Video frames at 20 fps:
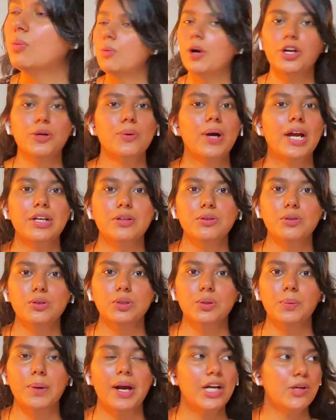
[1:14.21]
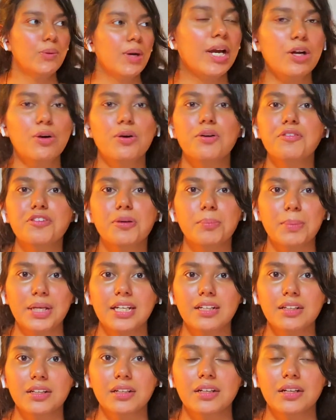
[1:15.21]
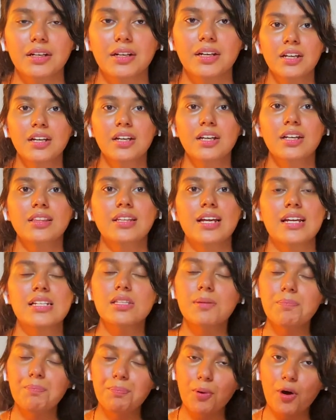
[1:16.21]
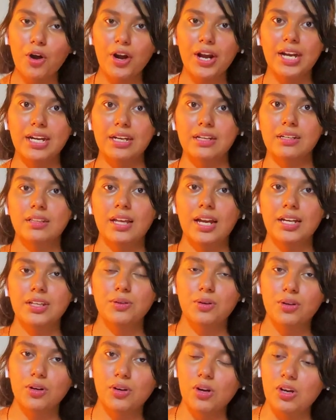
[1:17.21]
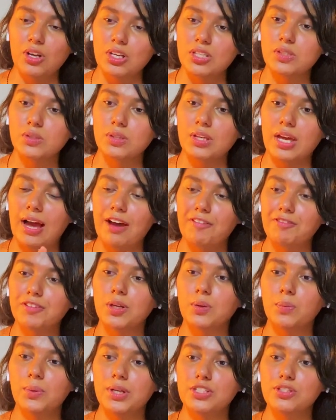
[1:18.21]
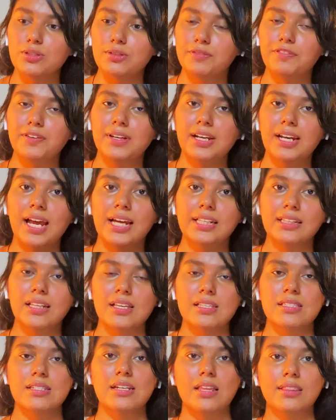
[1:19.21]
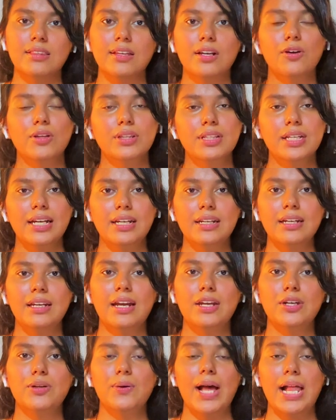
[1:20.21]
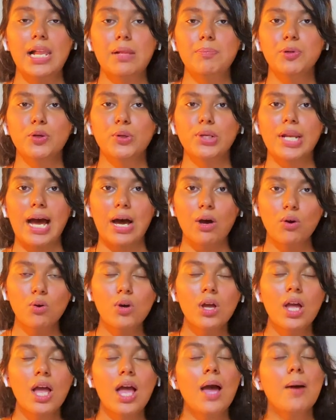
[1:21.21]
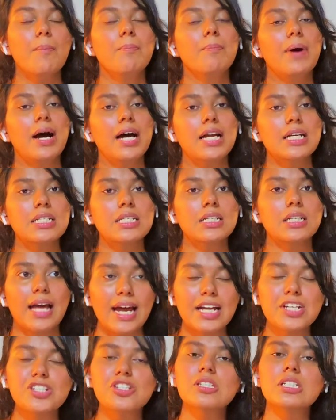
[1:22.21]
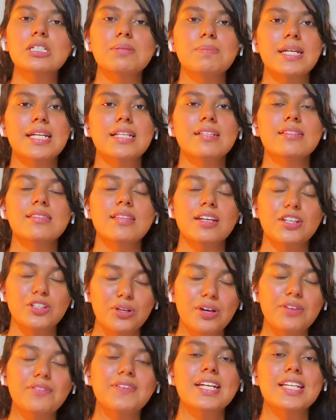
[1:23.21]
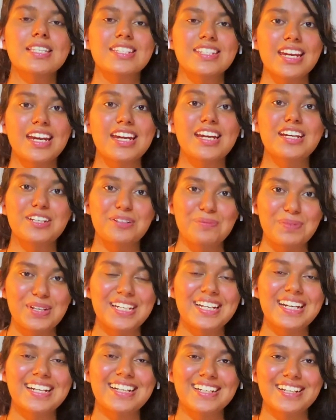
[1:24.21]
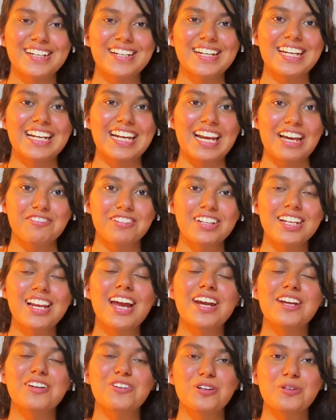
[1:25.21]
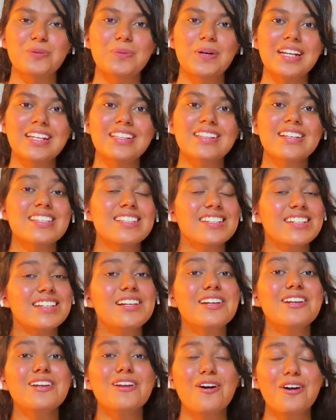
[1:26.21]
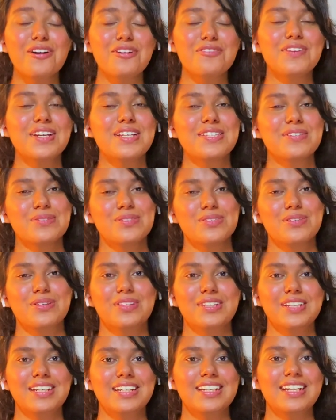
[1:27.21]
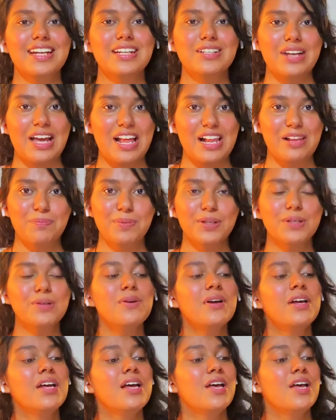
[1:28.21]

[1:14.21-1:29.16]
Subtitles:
What do I do? Where do I go from here? There's a point that you cross after which you feel like there's nothing on the internet to help you now. But that just means that you have reached an intermediate learning level, and don't worry, there's still a lot of resources on the internet to help you.